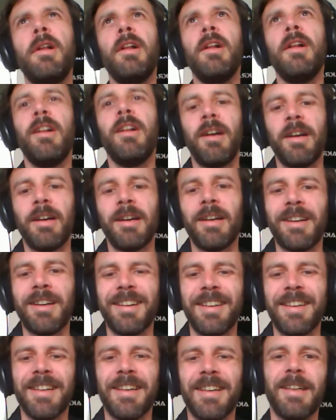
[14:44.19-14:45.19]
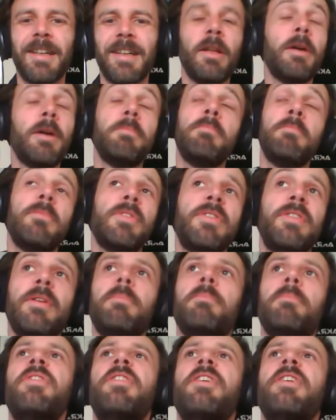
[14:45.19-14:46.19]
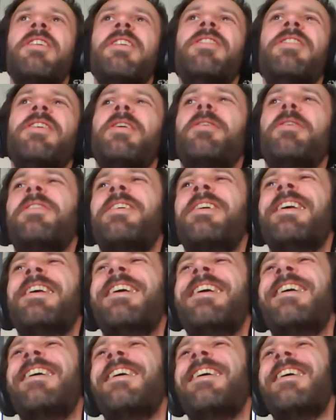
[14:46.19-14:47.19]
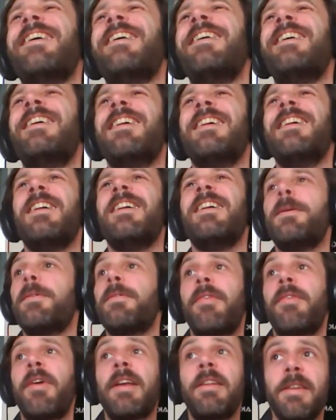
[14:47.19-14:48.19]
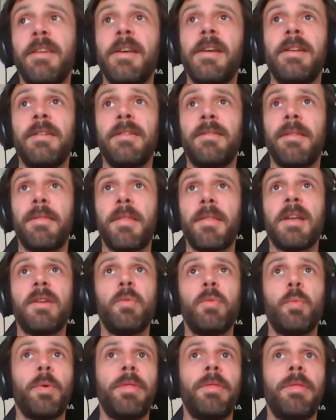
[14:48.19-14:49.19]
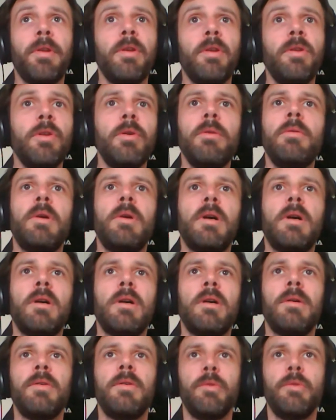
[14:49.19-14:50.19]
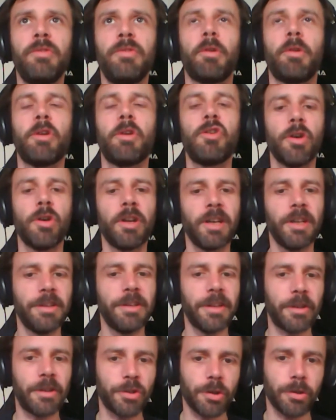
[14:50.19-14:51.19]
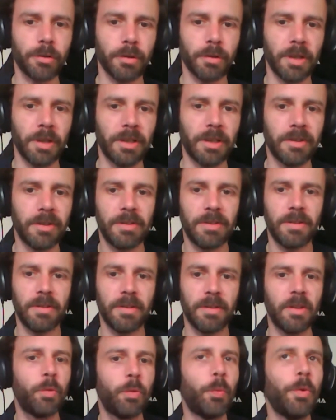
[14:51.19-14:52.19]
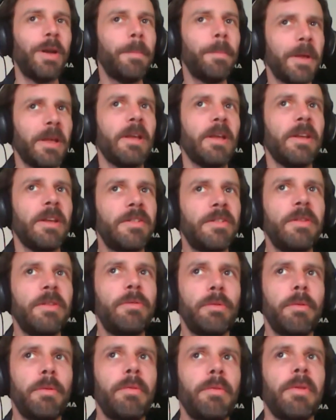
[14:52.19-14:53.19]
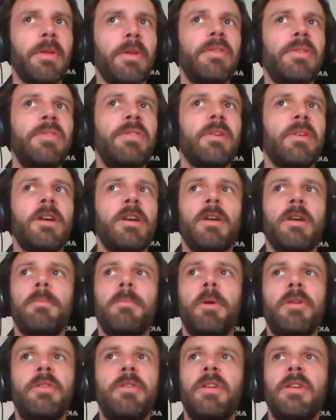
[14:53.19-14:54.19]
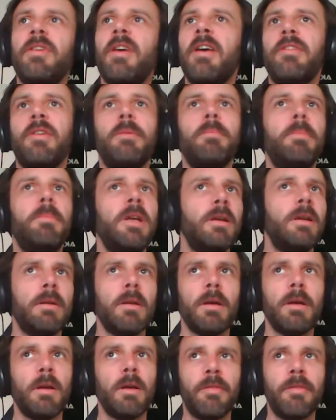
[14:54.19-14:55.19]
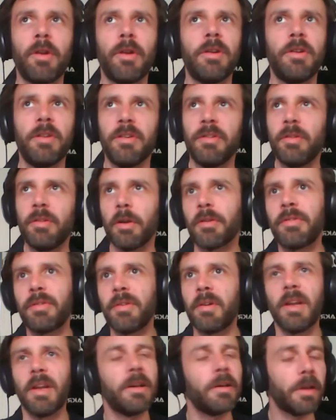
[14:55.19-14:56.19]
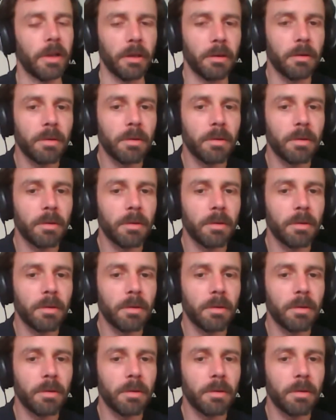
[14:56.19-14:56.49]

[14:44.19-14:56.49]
No, seriously, fact is that with the new structure and architecture, it will be easy to do this, but it hasn't been even discussed lately,